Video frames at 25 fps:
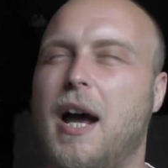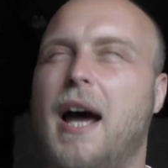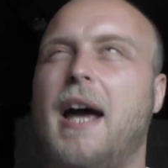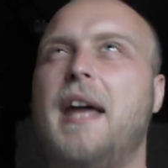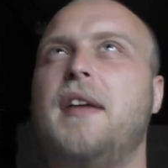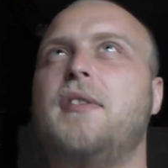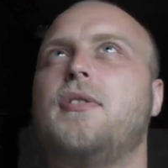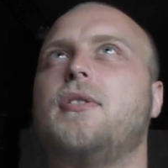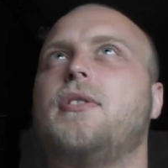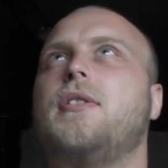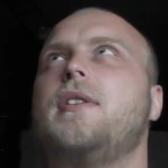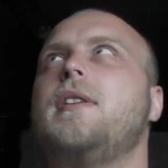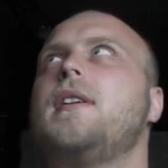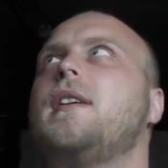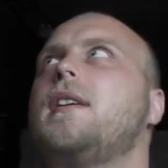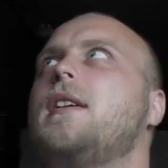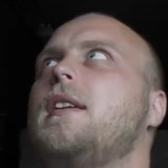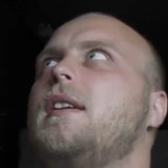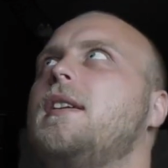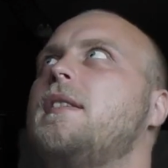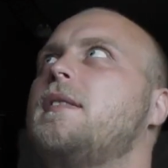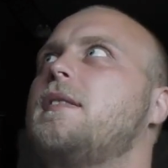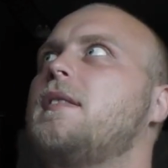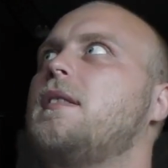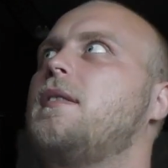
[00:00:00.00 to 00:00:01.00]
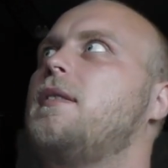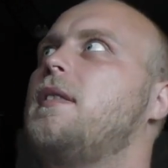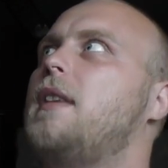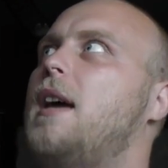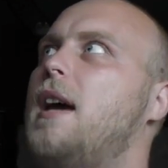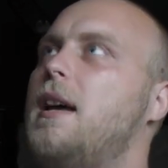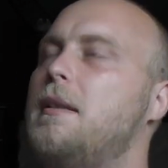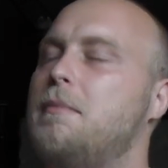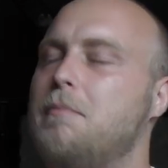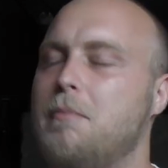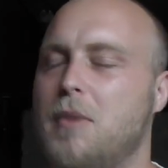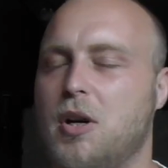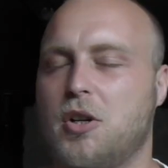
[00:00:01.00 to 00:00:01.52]
I think isn't
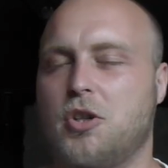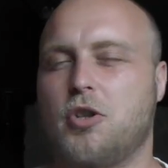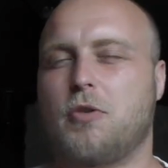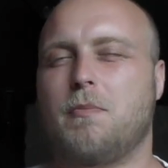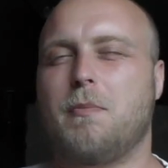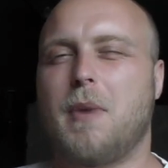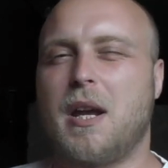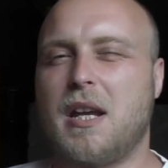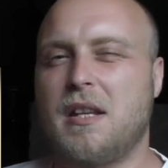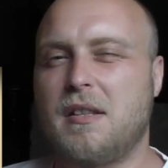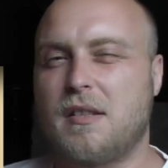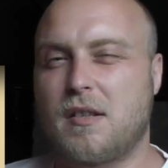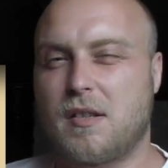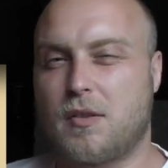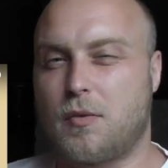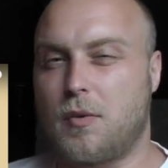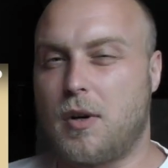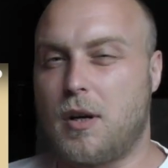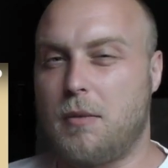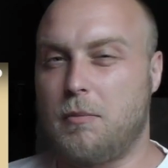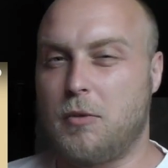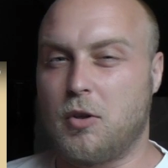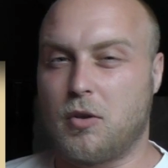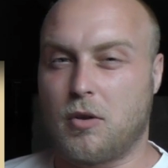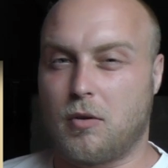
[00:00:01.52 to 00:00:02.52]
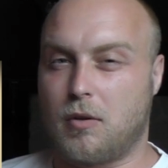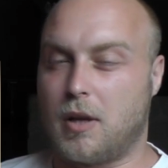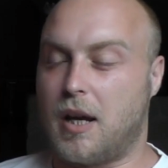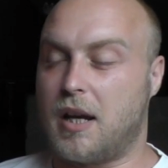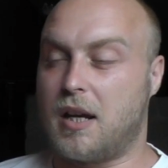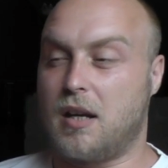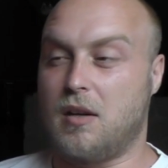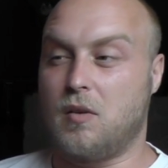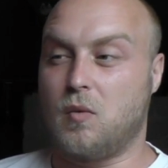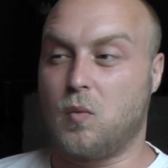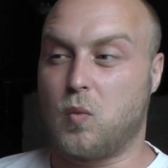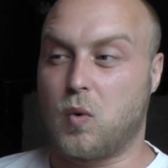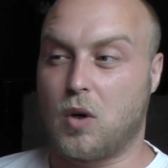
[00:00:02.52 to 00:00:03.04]
that much mainstream,
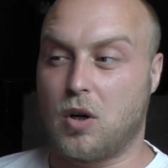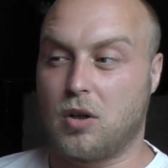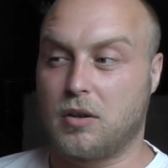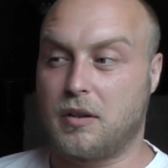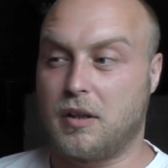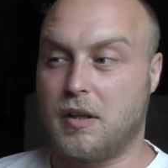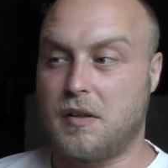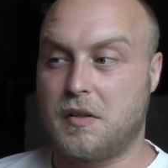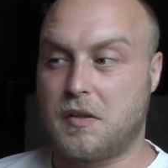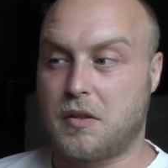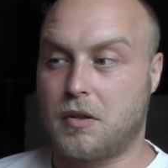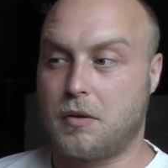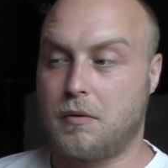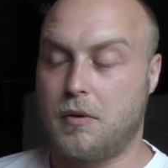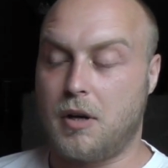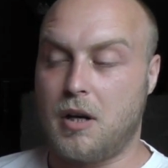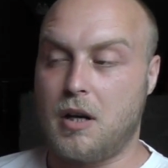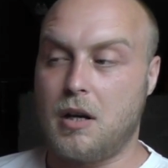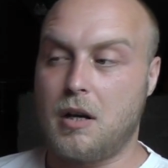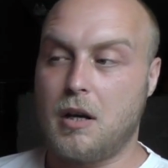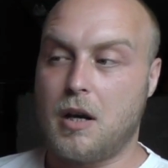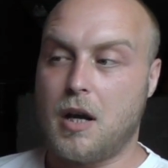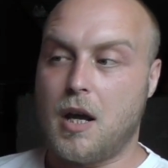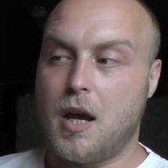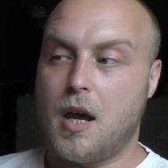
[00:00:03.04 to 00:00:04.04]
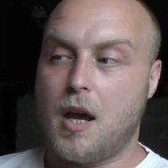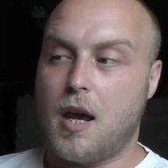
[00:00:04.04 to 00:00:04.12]
like in world history,